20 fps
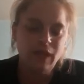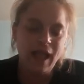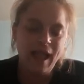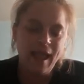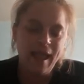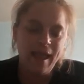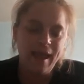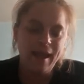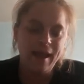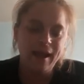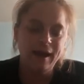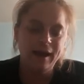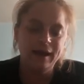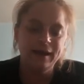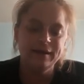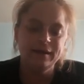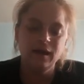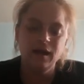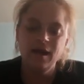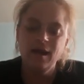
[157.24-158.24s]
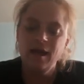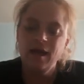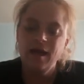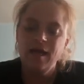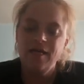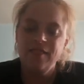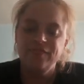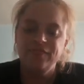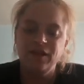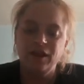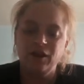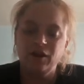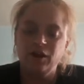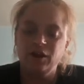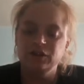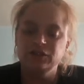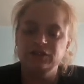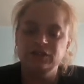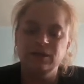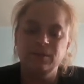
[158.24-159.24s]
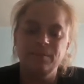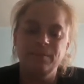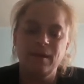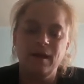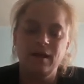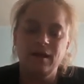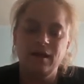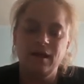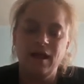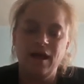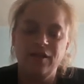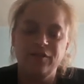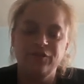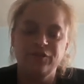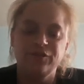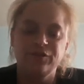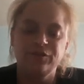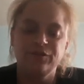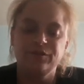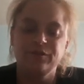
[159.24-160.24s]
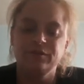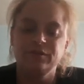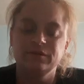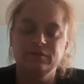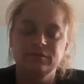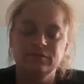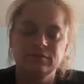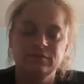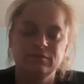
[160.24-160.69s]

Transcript: and there are some other,